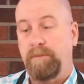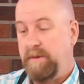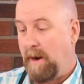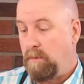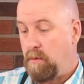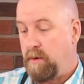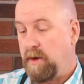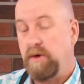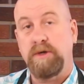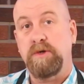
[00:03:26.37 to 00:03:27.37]
Now what we're
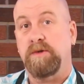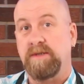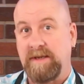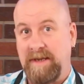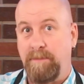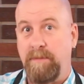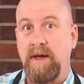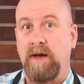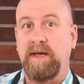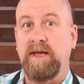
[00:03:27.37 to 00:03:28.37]
going to do is,
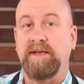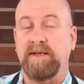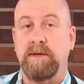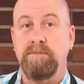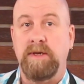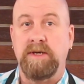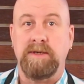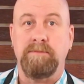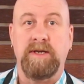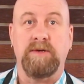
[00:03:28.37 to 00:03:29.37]
keeping our heat at a
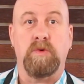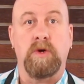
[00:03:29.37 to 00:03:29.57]
medium heat,